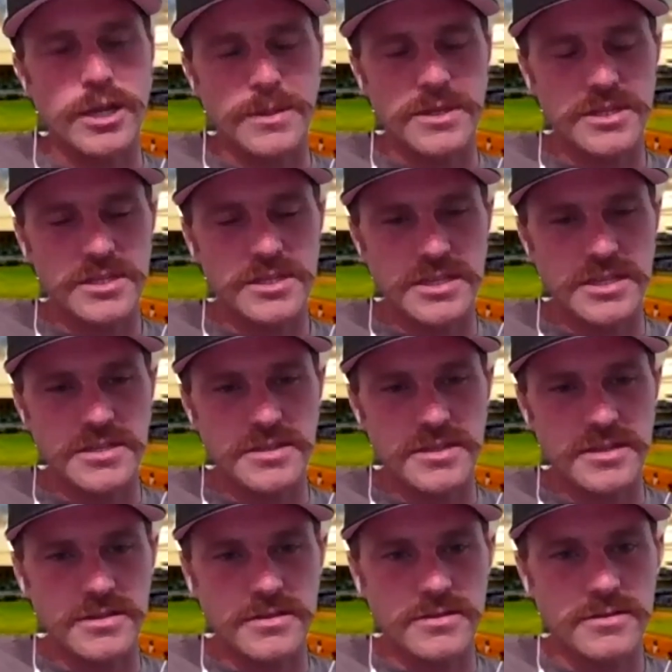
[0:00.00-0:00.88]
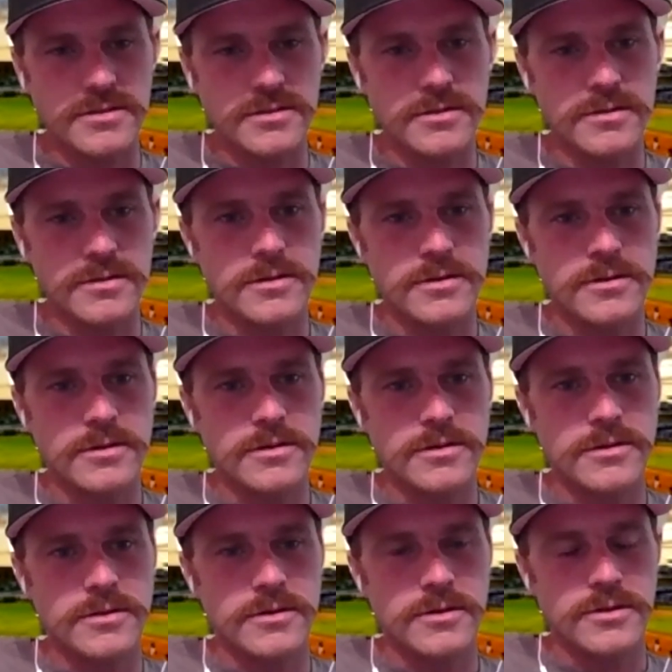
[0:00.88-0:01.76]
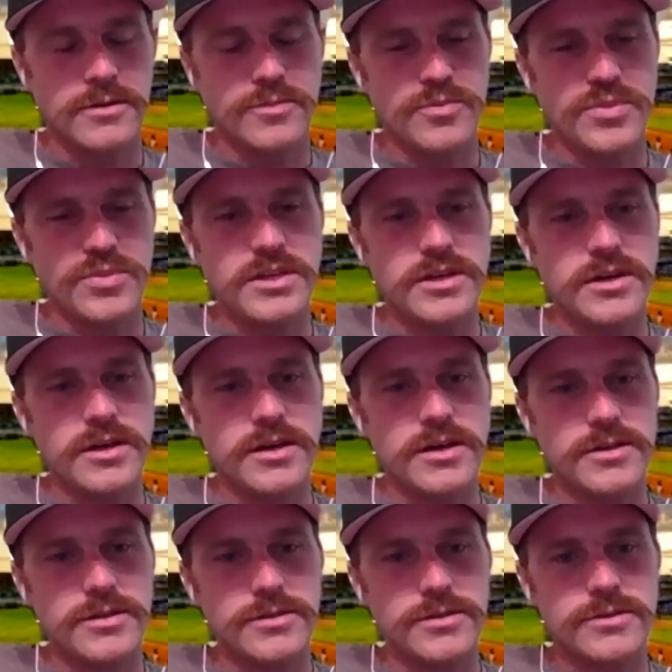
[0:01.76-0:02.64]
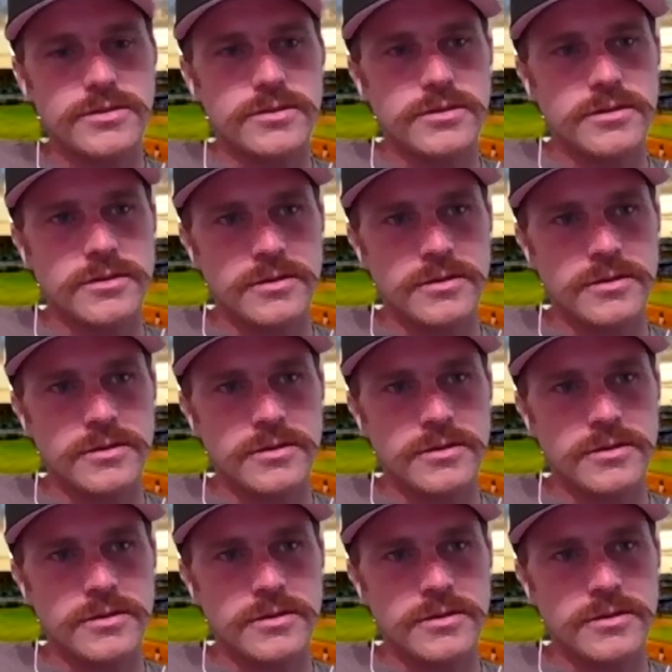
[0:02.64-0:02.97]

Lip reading: the season because